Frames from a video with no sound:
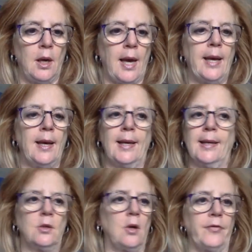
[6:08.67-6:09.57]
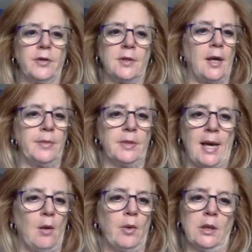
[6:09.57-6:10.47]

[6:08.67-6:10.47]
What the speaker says: and is not the same as how we